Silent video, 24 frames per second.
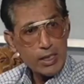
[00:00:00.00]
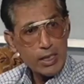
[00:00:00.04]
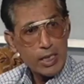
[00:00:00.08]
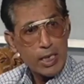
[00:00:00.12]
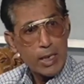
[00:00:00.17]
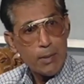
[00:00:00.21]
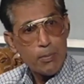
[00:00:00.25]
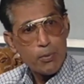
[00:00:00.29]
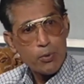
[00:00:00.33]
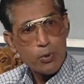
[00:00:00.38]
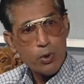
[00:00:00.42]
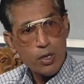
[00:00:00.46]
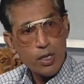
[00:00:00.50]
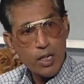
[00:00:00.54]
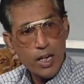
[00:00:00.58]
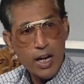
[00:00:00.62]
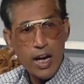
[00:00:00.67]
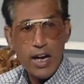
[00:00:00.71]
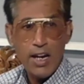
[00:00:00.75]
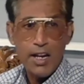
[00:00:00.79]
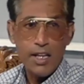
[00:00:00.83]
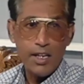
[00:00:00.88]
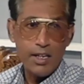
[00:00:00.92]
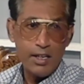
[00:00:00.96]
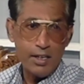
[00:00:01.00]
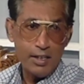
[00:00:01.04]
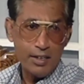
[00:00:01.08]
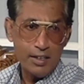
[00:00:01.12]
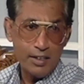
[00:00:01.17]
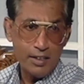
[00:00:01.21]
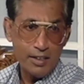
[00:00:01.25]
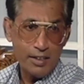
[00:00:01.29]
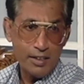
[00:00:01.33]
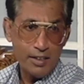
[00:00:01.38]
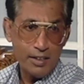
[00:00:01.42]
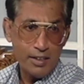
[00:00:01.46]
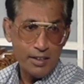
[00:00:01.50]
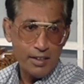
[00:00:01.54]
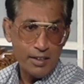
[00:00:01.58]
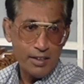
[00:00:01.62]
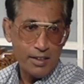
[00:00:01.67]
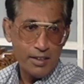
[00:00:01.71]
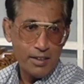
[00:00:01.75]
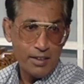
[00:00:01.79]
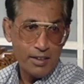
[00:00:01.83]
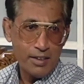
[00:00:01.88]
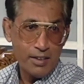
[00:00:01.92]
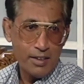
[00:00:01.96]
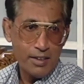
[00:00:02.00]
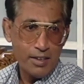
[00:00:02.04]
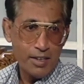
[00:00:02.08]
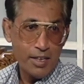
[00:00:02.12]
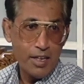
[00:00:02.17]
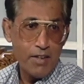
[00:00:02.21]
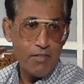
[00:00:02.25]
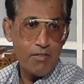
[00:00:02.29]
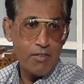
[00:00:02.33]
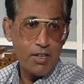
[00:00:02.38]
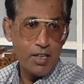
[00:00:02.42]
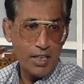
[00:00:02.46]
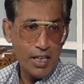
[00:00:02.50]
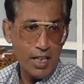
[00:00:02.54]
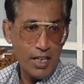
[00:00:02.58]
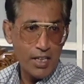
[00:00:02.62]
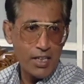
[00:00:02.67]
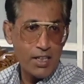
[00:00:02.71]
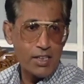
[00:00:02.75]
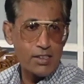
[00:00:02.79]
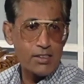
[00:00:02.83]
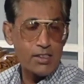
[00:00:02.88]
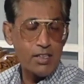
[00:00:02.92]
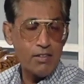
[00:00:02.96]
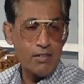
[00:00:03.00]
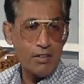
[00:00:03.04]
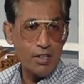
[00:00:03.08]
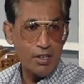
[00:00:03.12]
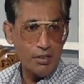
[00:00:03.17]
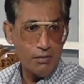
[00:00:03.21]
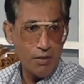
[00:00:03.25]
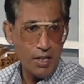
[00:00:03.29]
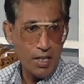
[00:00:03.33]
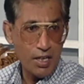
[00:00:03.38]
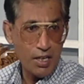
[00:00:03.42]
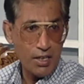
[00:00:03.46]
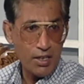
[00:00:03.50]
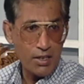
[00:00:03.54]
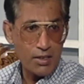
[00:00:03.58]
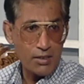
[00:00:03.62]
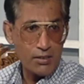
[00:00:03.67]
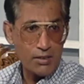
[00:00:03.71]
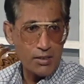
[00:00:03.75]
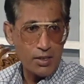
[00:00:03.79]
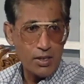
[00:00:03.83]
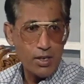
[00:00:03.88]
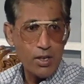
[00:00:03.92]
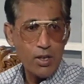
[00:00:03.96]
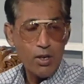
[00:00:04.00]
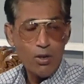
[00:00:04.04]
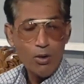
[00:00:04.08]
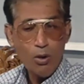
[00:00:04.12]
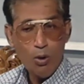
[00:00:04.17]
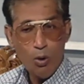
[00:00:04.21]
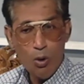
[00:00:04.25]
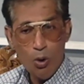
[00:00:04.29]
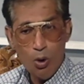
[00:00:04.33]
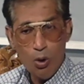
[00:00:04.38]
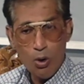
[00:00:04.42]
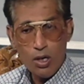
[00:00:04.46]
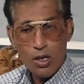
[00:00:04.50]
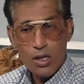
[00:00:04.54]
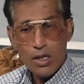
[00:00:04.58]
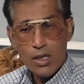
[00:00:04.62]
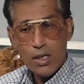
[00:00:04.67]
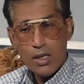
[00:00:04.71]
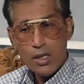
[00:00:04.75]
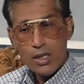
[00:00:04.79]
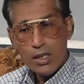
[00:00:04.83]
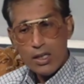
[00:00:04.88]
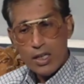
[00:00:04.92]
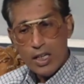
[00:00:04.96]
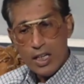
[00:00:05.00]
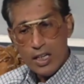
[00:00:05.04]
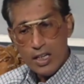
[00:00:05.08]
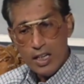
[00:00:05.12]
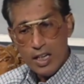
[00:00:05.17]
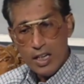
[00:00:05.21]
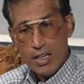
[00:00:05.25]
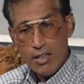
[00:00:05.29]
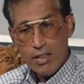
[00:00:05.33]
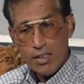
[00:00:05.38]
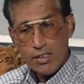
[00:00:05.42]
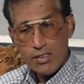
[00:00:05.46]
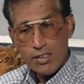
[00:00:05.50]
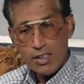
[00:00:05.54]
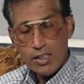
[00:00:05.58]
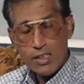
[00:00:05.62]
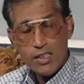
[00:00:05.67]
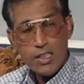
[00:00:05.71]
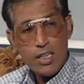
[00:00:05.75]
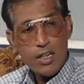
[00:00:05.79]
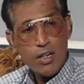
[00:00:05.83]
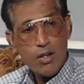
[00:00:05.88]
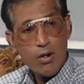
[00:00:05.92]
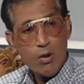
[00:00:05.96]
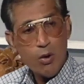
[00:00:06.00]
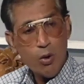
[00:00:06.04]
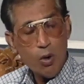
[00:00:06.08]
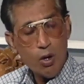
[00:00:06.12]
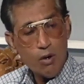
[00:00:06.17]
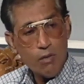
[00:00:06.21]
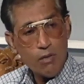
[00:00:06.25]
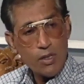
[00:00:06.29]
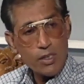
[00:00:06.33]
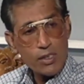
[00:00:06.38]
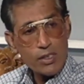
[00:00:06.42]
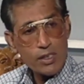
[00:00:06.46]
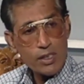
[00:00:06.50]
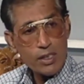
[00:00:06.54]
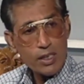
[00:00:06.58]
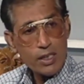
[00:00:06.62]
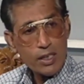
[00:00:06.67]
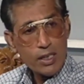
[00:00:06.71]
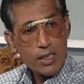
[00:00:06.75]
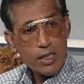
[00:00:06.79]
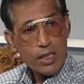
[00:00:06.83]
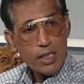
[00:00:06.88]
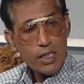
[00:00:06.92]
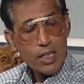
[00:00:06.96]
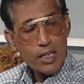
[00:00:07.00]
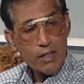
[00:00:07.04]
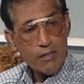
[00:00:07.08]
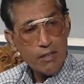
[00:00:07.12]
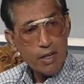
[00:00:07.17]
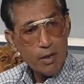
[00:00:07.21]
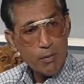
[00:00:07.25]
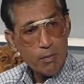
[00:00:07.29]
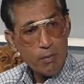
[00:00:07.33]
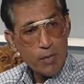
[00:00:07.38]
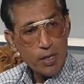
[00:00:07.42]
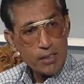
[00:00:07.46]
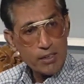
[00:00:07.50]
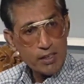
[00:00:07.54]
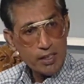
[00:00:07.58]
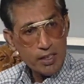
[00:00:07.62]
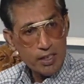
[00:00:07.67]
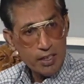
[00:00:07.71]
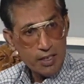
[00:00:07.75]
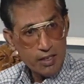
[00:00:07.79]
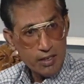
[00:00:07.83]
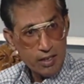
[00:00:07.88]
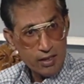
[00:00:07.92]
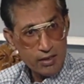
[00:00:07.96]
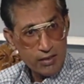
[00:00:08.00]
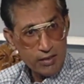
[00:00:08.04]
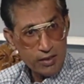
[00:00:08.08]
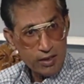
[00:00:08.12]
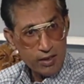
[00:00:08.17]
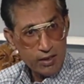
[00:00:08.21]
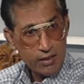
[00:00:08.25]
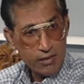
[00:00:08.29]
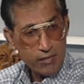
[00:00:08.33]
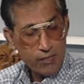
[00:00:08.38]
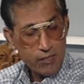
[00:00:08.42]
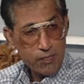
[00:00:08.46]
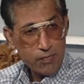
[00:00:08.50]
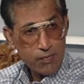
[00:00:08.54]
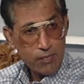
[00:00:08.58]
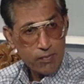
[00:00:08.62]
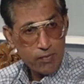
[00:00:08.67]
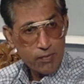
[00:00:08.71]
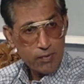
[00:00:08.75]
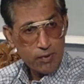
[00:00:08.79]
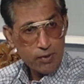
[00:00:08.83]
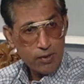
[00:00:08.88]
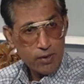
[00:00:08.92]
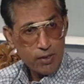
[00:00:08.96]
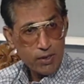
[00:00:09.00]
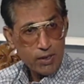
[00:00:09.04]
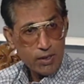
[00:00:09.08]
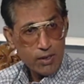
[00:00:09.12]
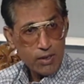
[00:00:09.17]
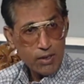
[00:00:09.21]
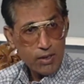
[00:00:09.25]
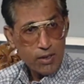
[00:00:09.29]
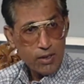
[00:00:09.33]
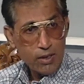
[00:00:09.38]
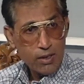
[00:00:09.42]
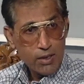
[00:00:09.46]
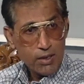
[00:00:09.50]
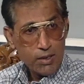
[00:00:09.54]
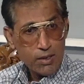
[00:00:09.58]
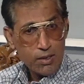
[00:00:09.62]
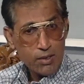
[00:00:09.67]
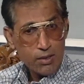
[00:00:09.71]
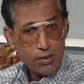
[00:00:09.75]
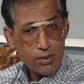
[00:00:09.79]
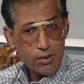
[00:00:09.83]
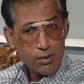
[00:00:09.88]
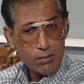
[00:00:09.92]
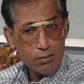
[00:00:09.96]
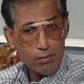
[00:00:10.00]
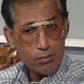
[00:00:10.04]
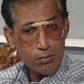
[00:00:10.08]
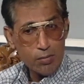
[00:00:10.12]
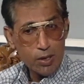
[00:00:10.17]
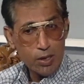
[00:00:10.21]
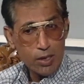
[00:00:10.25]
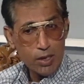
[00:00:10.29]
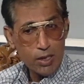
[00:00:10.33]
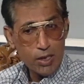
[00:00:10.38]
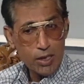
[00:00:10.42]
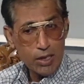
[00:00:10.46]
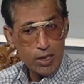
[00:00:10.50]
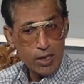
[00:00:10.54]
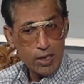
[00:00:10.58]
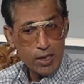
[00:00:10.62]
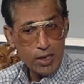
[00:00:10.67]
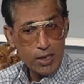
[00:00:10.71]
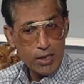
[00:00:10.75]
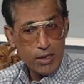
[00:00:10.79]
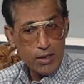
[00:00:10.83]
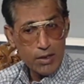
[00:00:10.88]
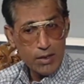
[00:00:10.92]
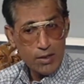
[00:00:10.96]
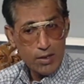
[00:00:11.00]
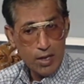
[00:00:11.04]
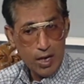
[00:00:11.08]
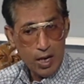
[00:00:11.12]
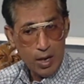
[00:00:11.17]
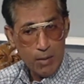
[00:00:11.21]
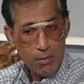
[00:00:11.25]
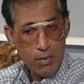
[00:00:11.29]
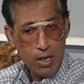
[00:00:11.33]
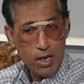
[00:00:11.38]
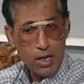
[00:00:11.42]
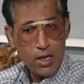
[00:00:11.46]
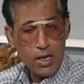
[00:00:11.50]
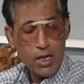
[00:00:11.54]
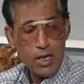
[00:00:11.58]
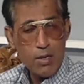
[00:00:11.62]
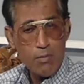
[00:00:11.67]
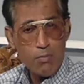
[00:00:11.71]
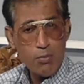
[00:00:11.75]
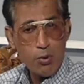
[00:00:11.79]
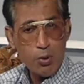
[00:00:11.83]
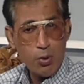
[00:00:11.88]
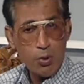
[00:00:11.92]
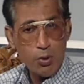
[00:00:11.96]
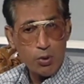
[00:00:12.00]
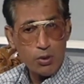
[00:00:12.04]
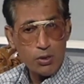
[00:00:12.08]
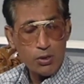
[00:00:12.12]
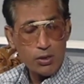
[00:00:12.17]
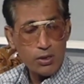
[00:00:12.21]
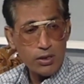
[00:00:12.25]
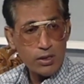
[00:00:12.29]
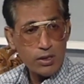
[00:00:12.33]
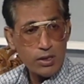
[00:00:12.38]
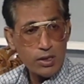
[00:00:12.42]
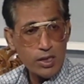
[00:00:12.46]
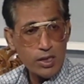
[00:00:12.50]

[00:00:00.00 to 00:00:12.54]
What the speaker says: keeps on adding every 10 years, every 20 years. Or in industry, there are always developments in industry. Mm-hmm. So in drama, in prose,